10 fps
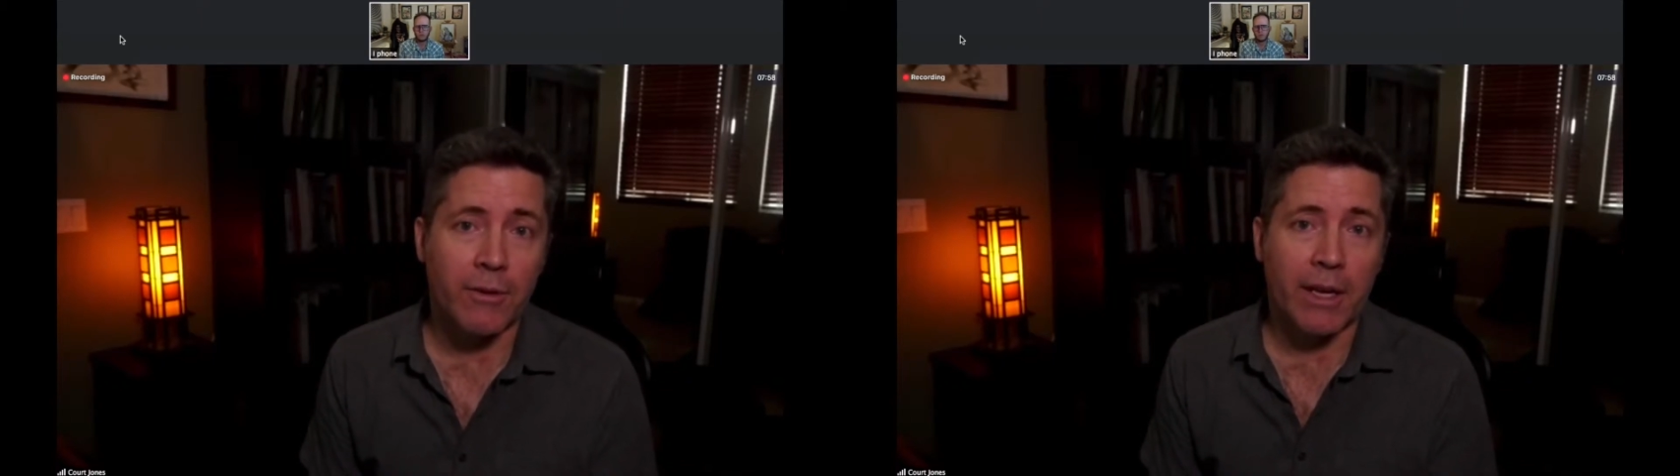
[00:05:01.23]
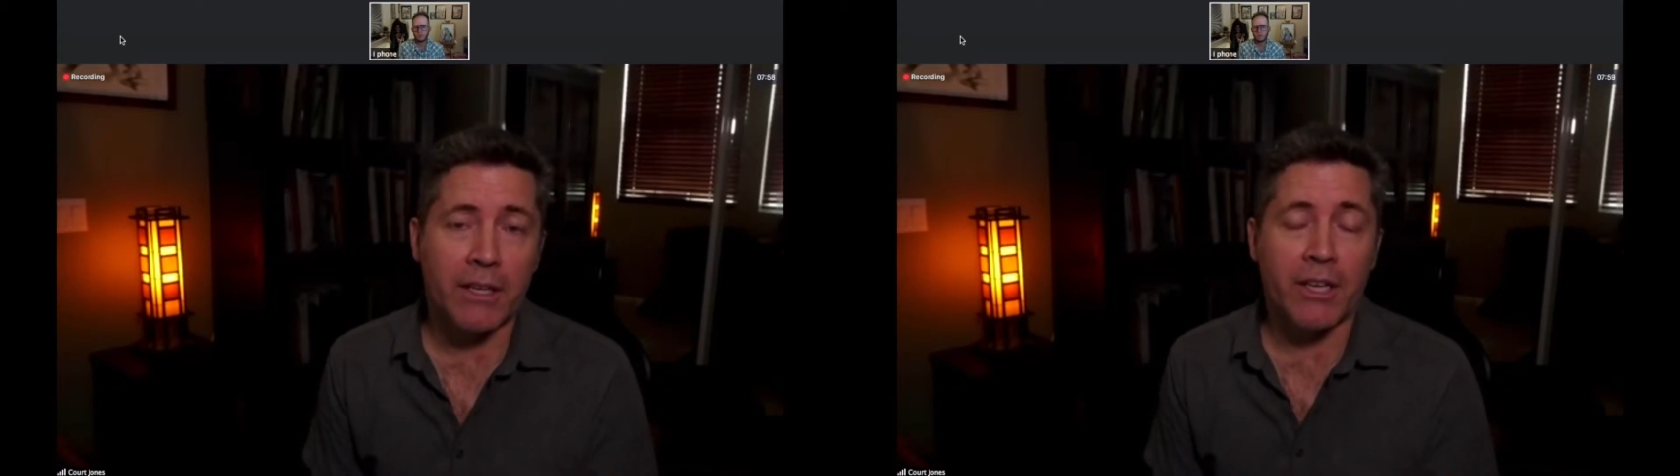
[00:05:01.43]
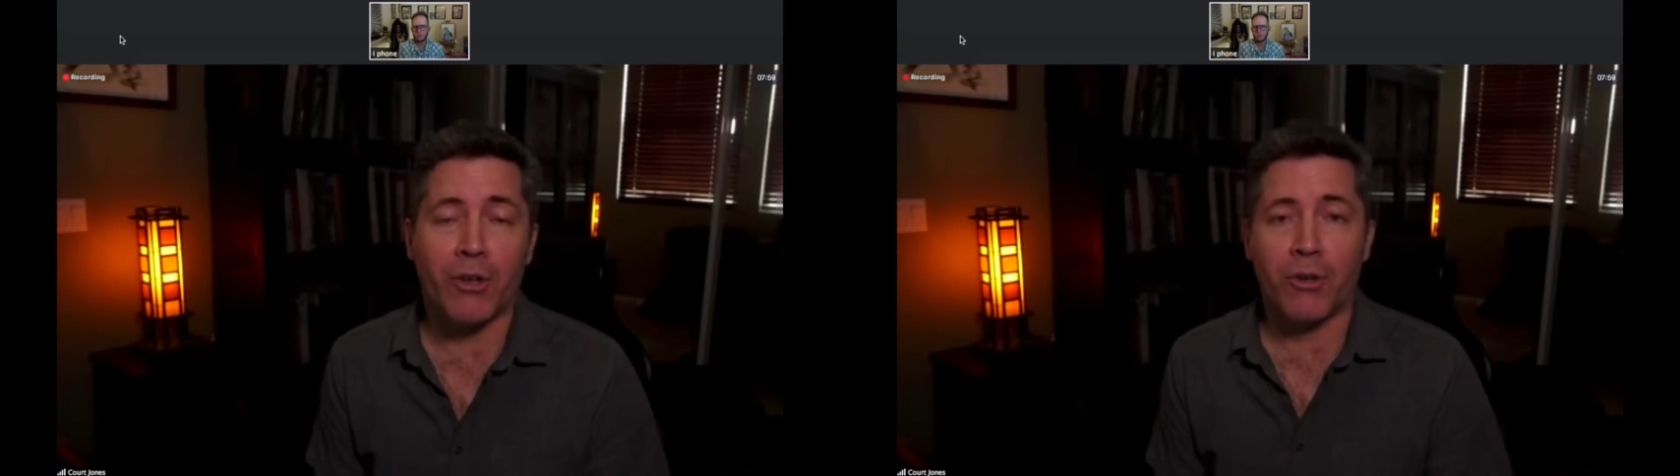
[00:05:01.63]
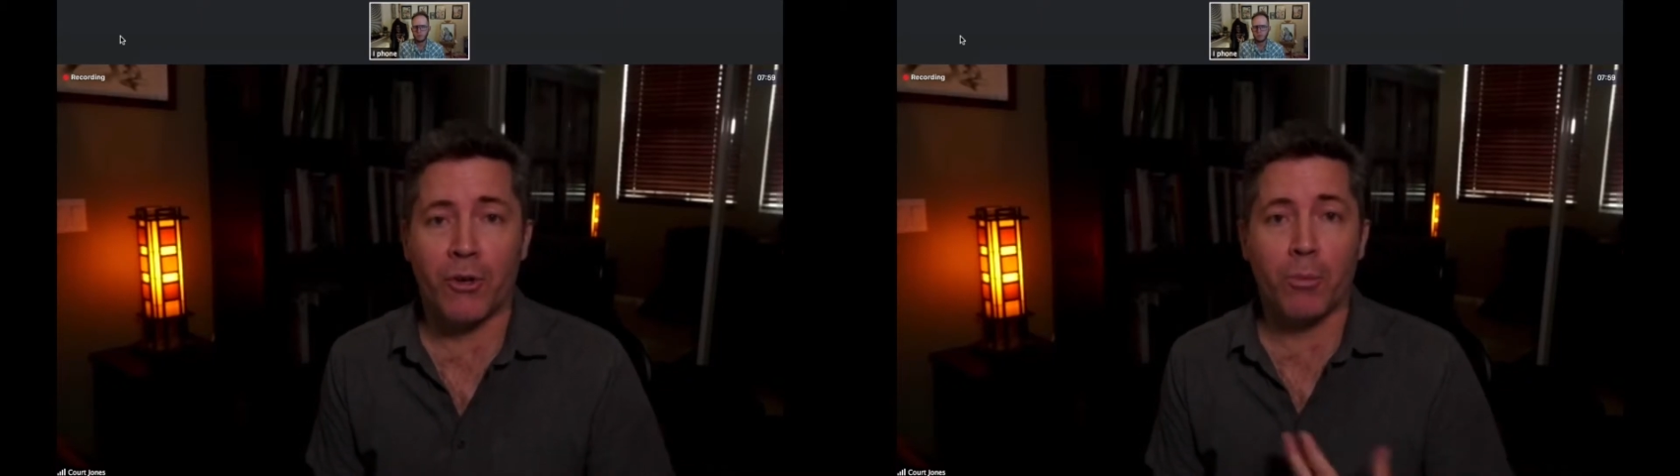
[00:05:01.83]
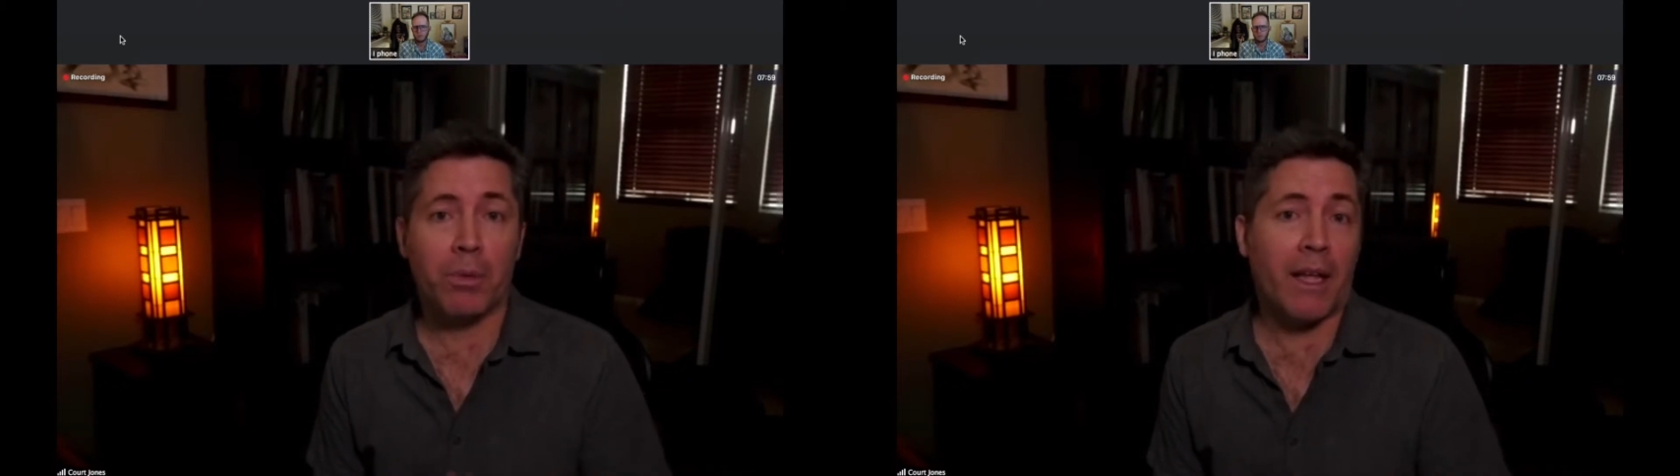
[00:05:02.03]
So I continued to
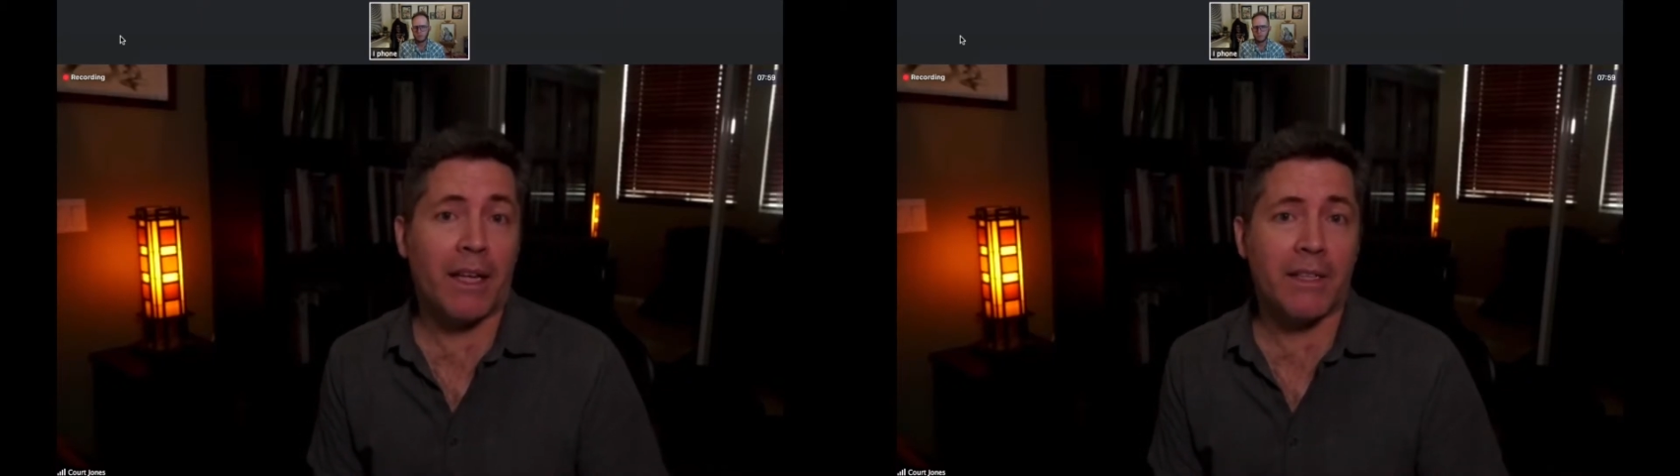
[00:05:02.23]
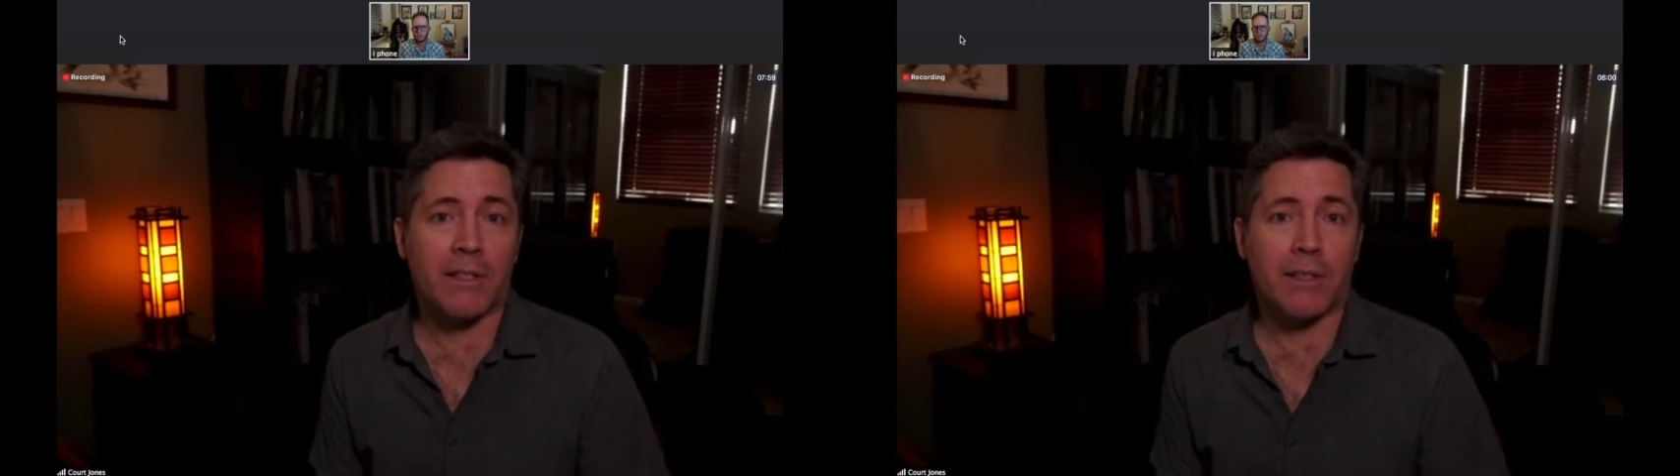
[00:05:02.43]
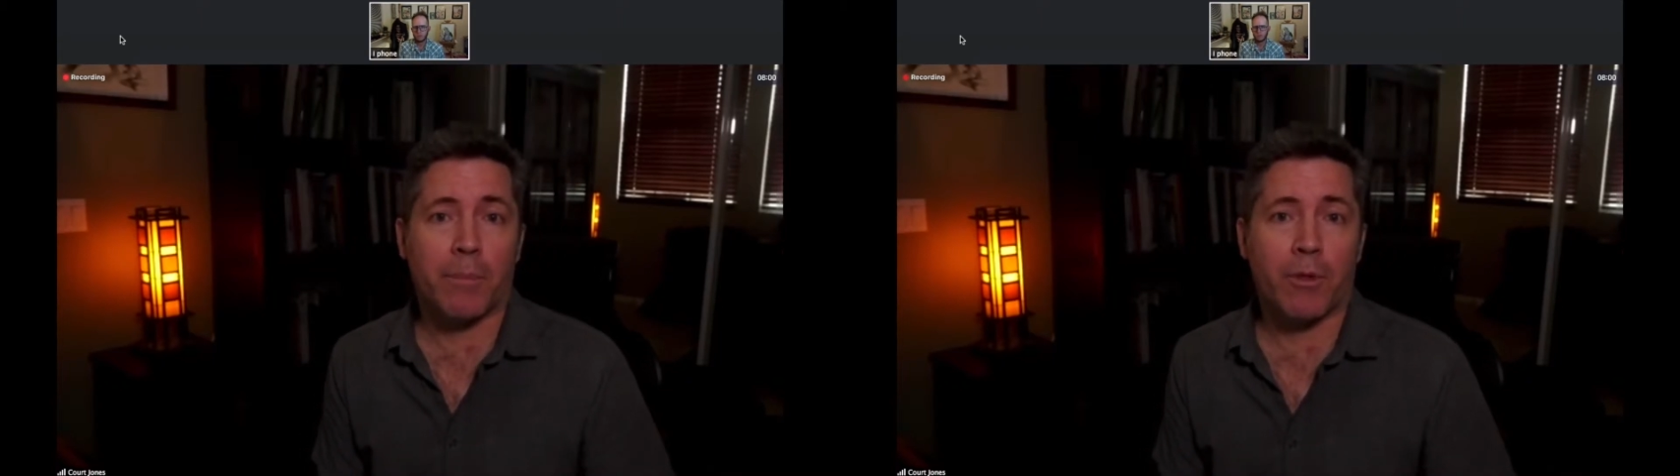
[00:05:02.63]
do plays up